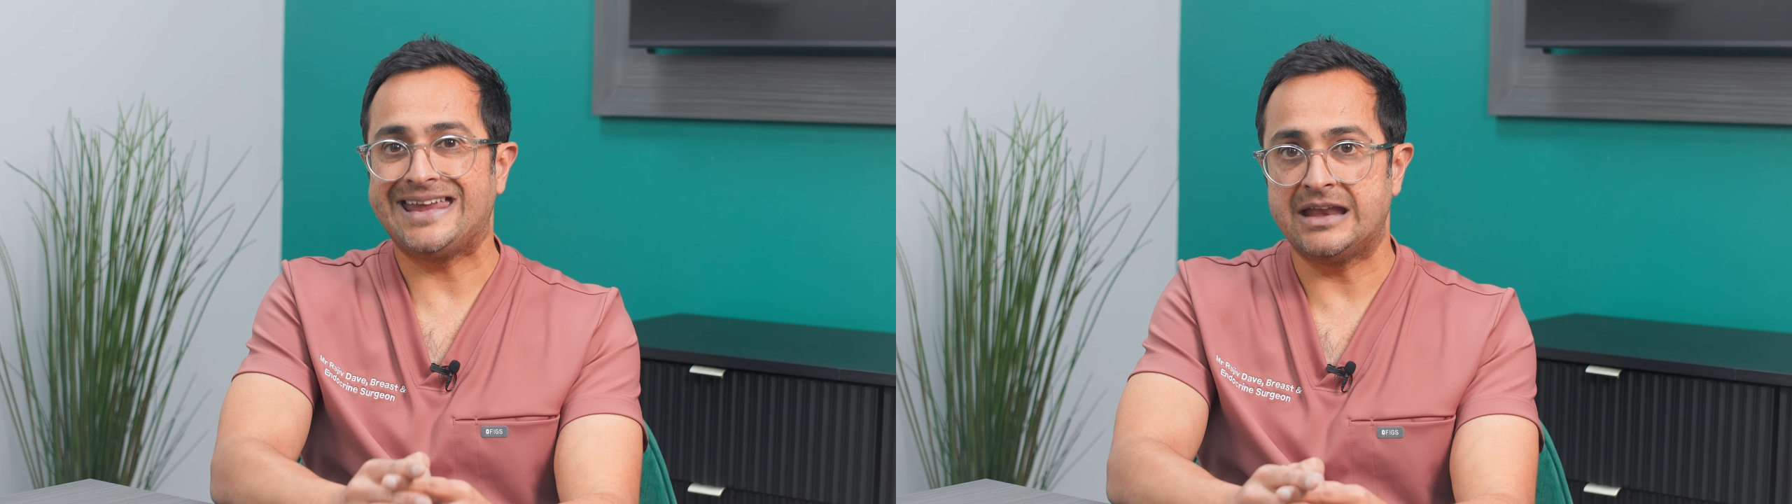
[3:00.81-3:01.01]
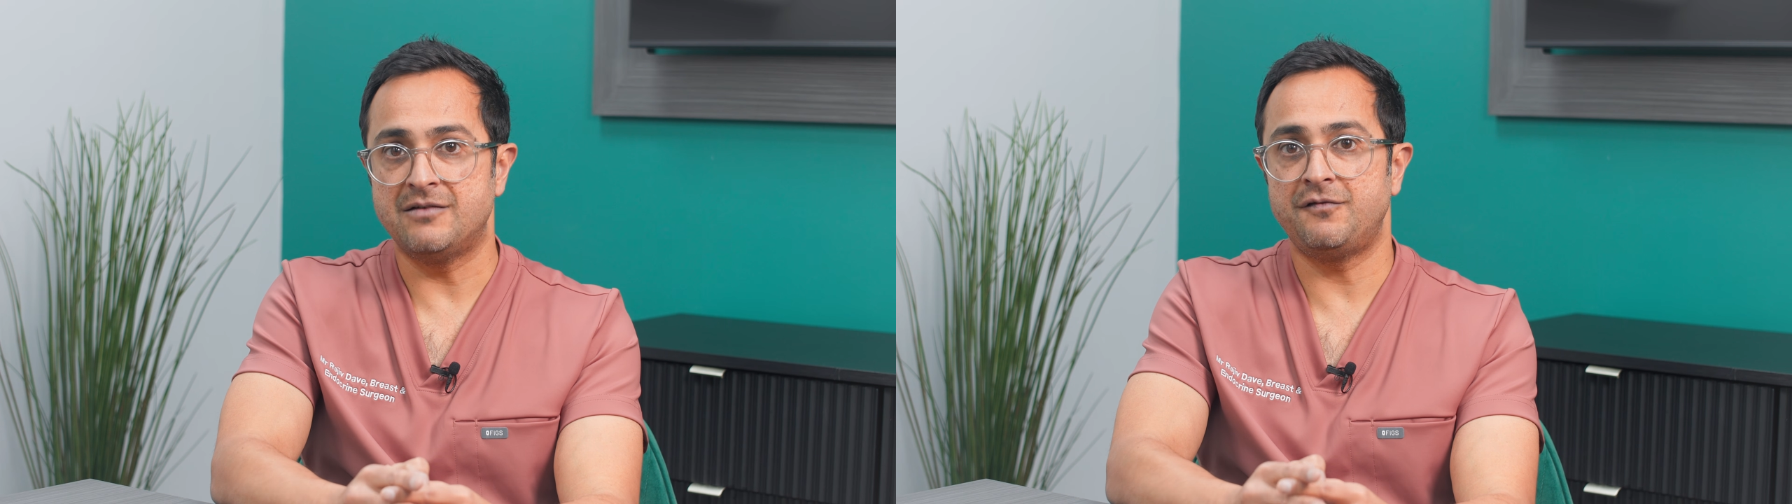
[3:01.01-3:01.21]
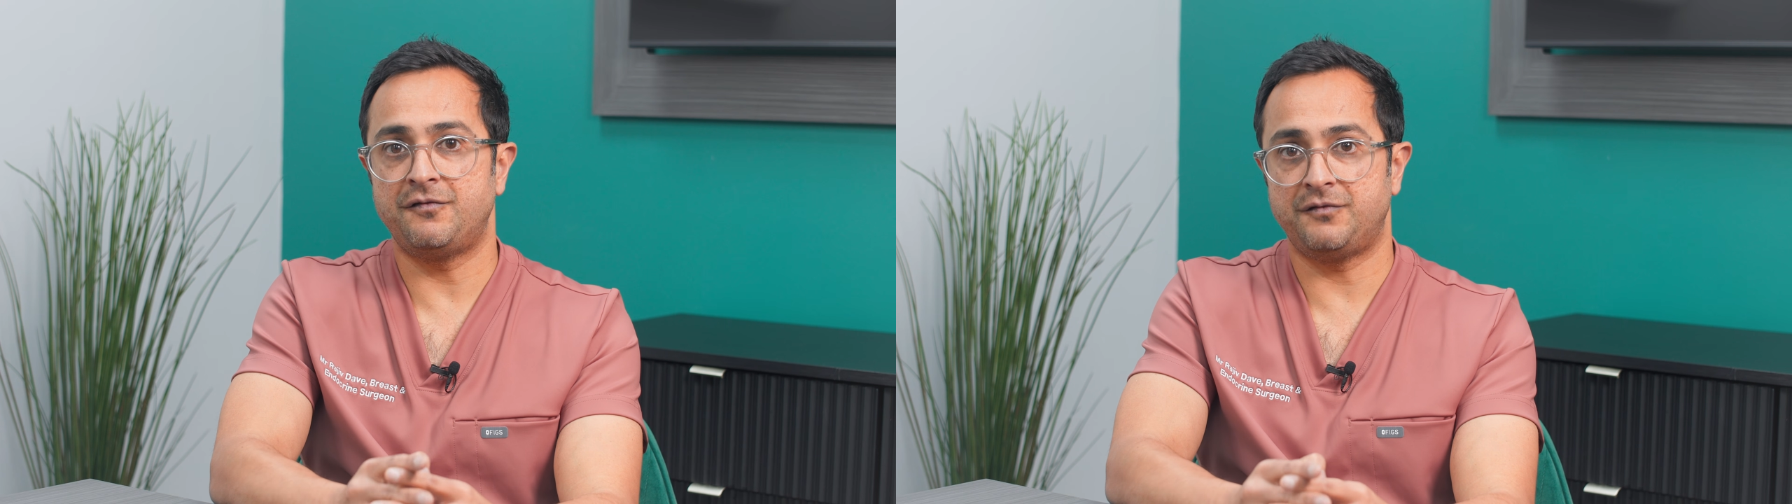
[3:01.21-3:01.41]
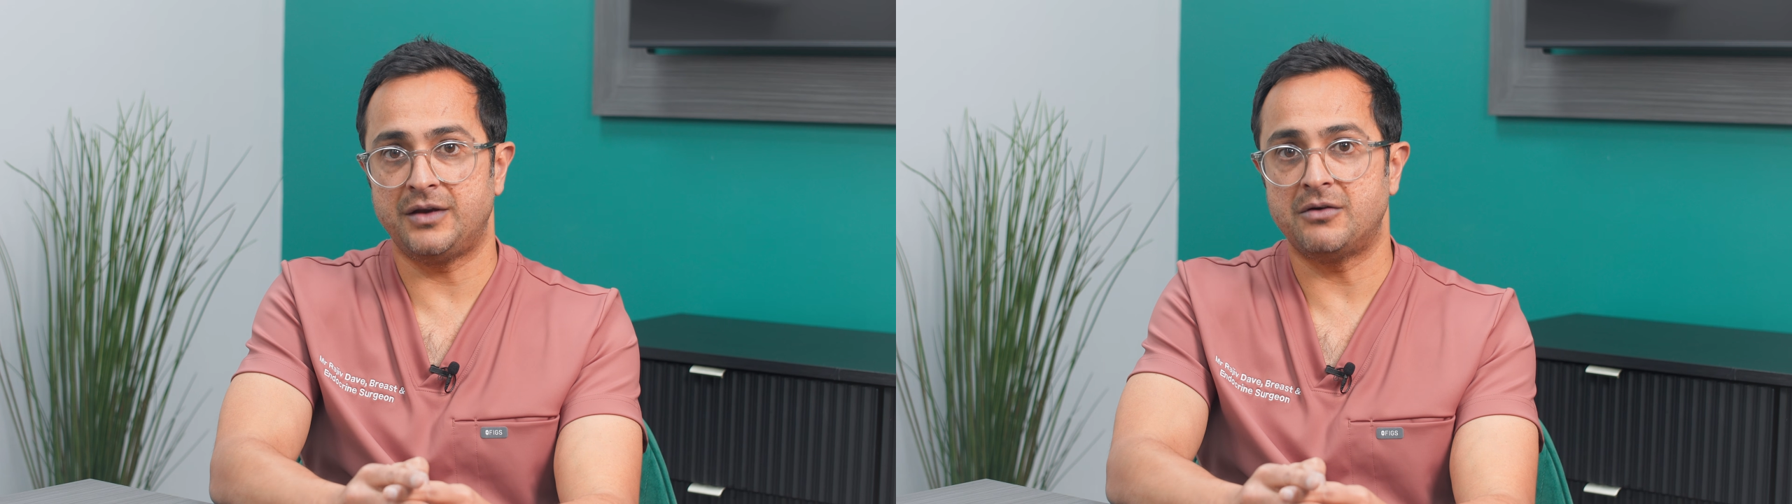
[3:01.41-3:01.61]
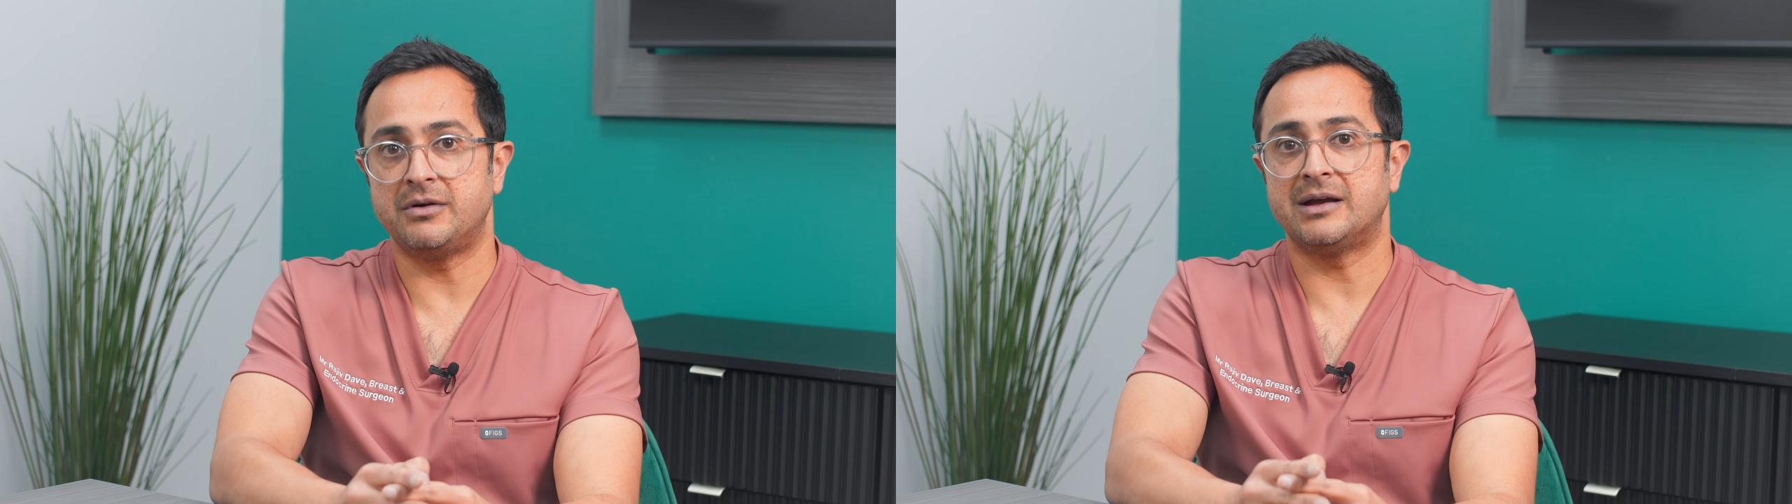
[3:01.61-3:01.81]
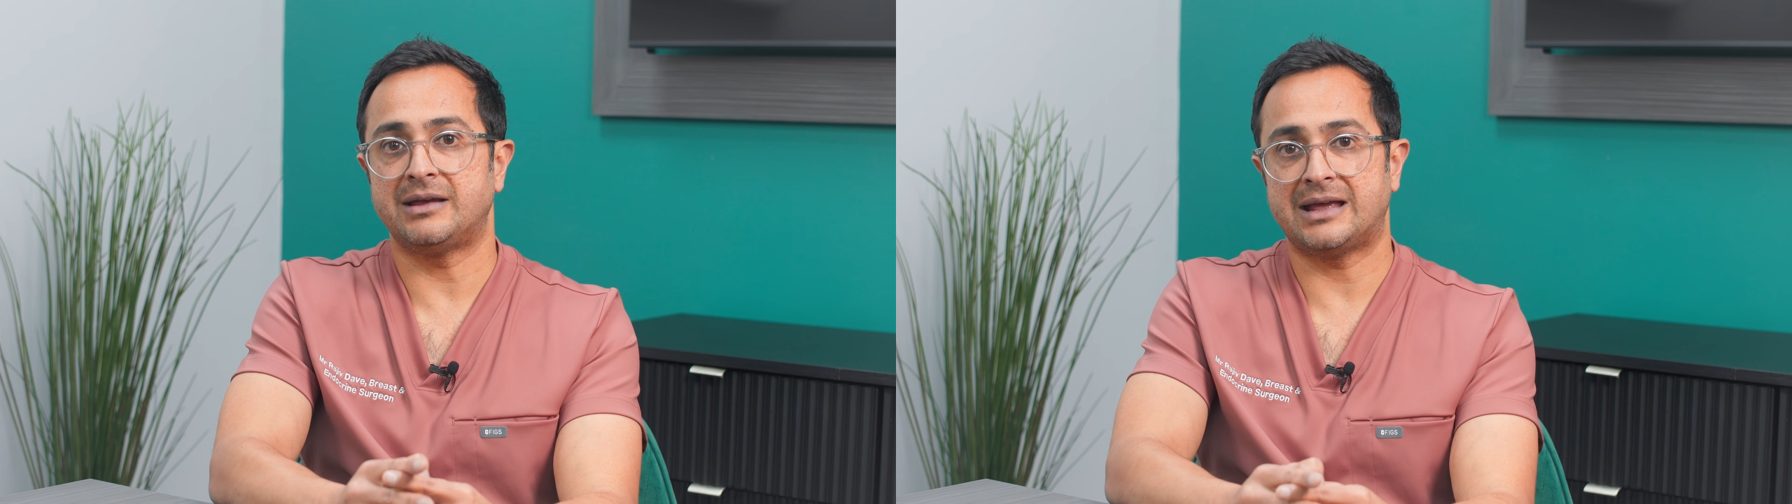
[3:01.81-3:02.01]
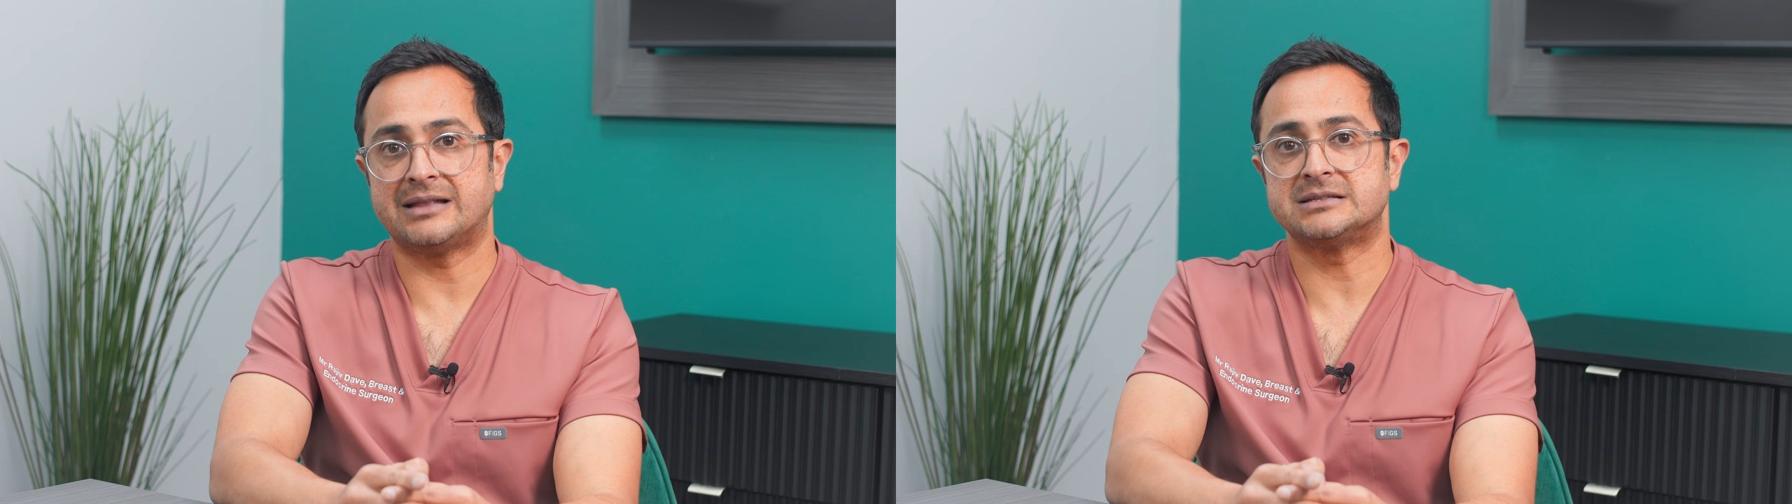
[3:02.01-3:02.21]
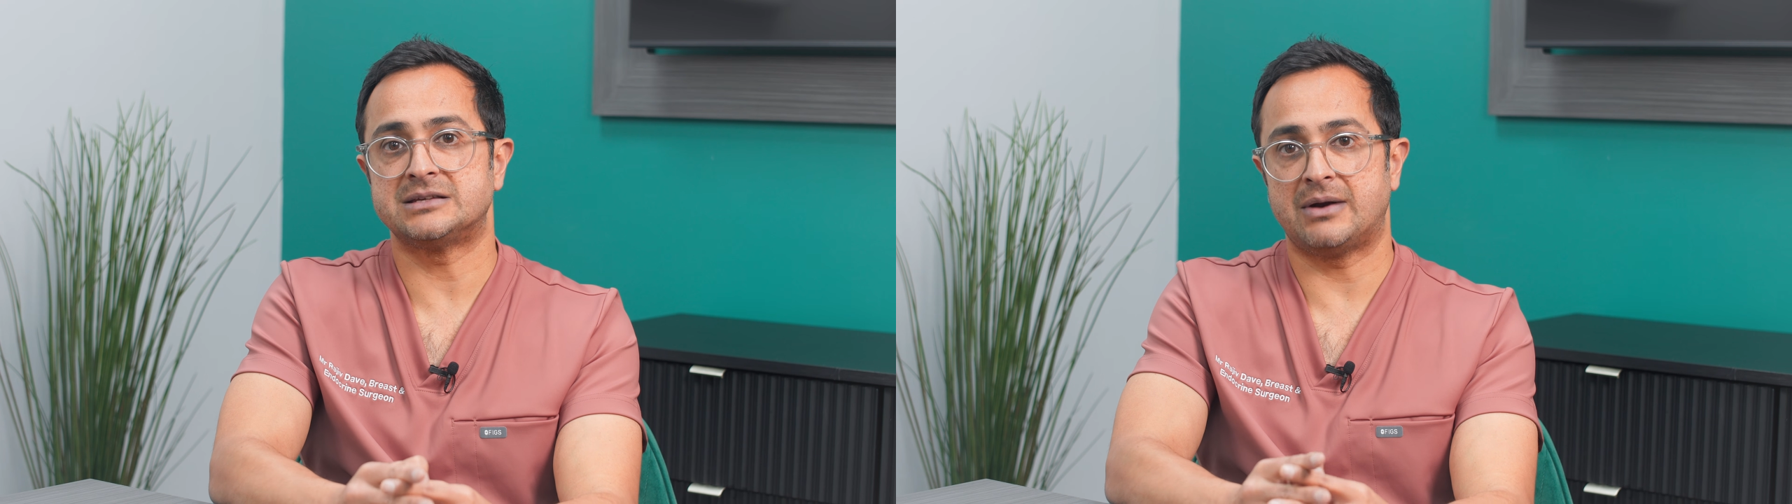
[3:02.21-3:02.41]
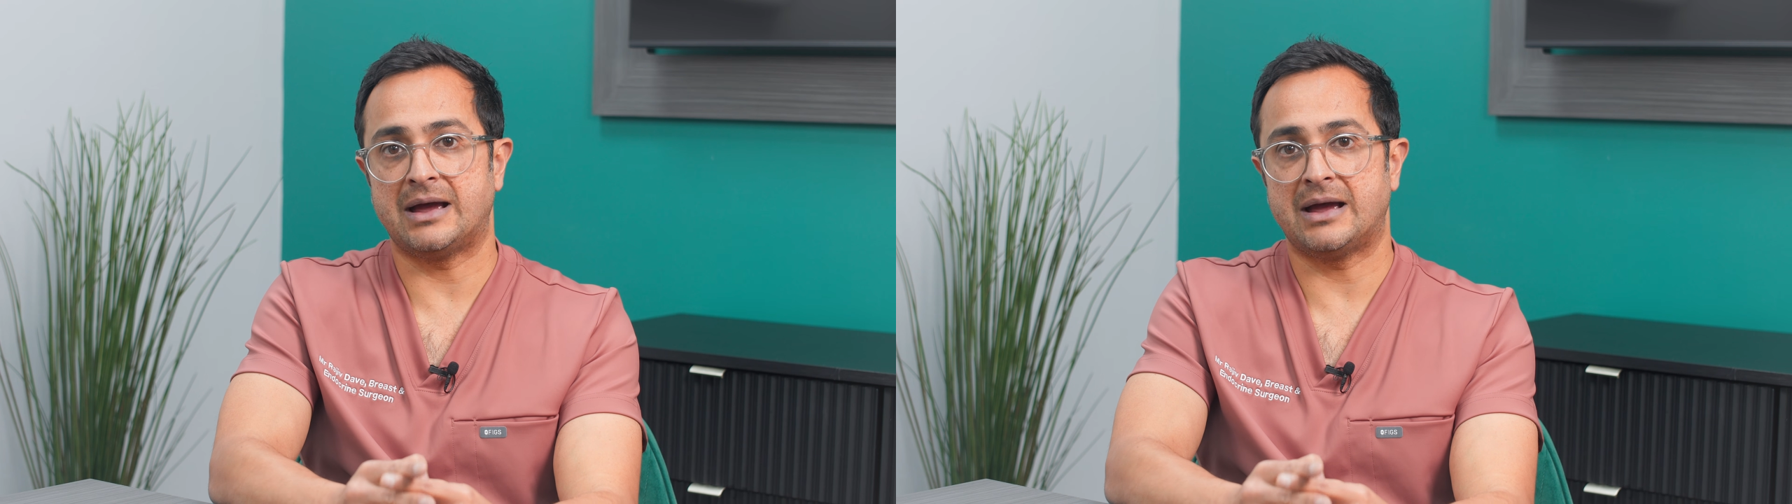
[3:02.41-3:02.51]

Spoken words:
inferior cancer